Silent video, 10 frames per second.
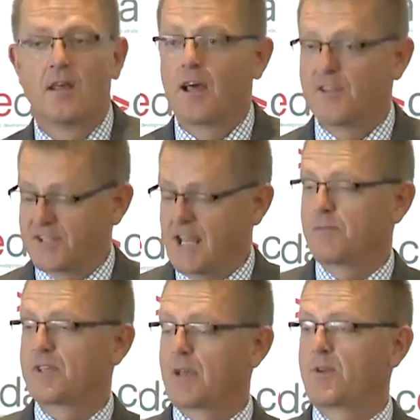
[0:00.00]
At the
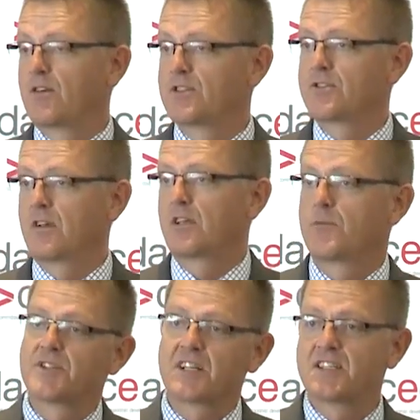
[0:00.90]
same time here in Australia, it
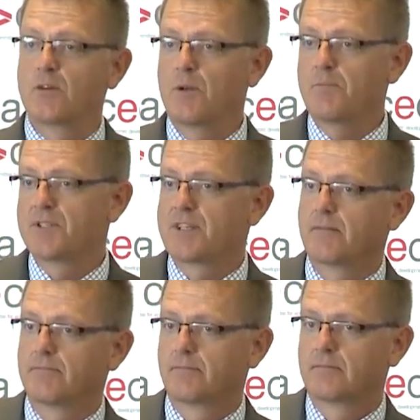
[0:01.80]
was
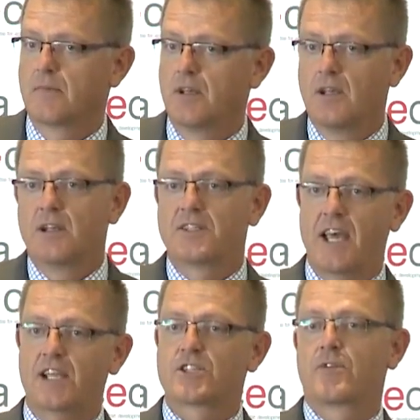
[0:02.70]
61%.
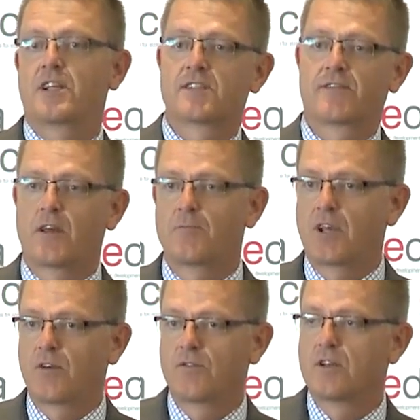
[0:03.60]
Tax rates have come
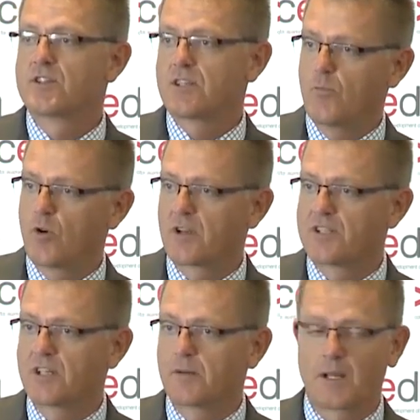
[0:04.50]
down somewhat
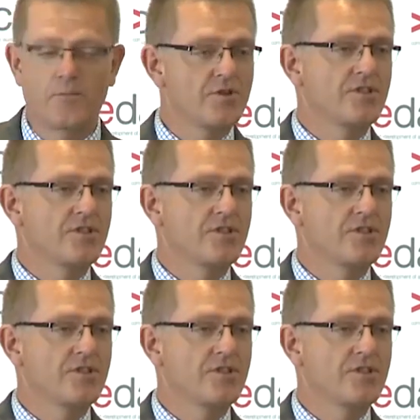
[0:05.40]
considerably. I'm not